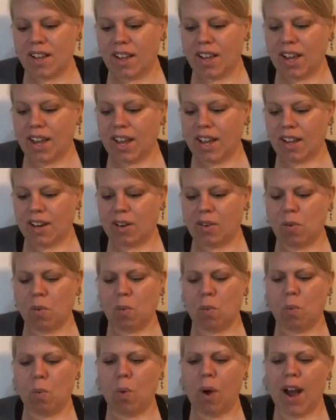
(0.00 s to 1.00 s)
and
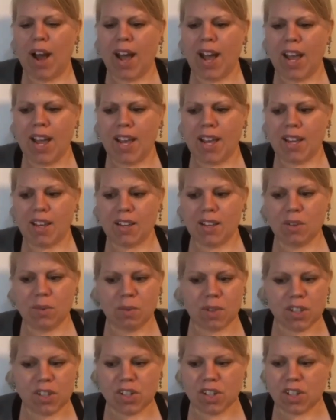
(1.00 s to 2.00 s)
why you
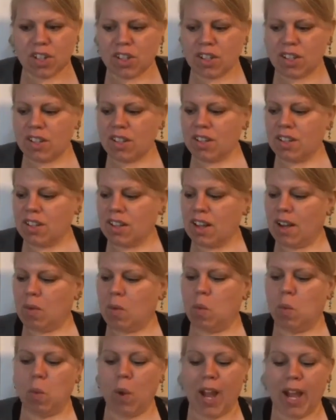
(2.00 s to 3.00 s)
would journal,
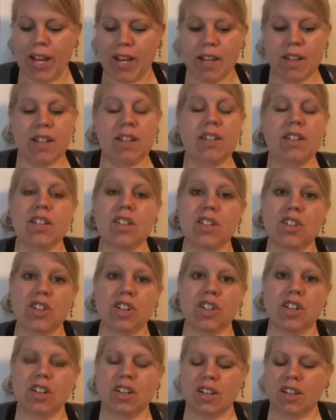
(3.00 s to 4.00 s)
when to
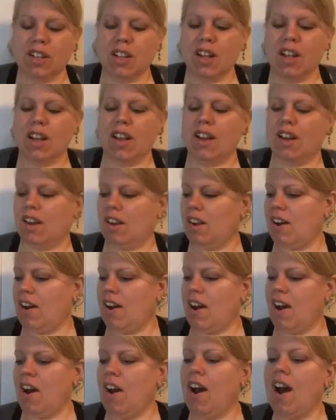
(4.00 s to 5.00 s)
journal,
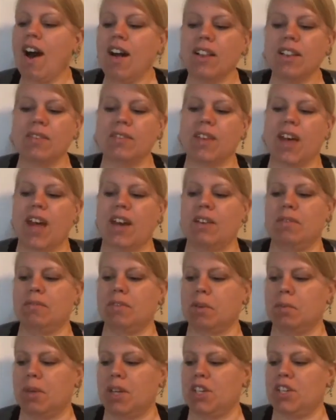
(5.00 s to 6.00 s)
all of that
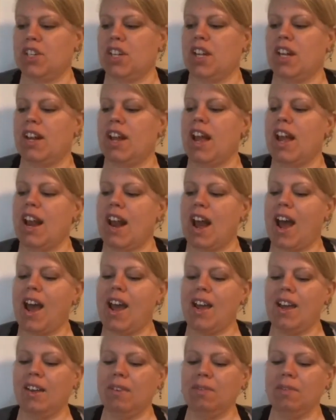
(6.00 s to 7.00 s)
information. And
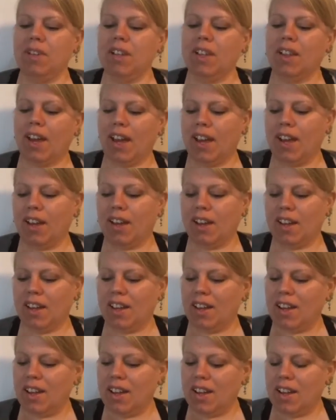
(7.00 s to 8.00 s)
I feel like
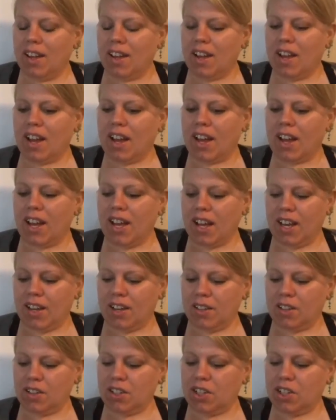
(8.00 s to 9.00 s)

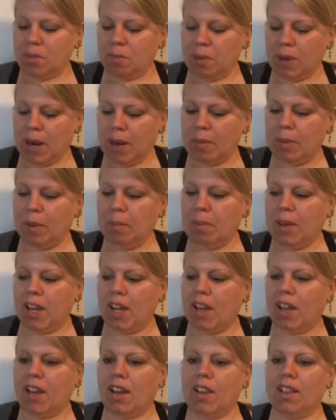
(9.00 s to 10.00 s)
I should probably
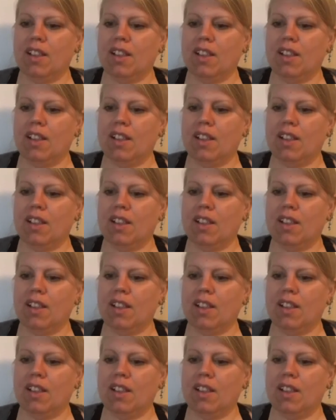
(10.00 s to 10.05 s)
make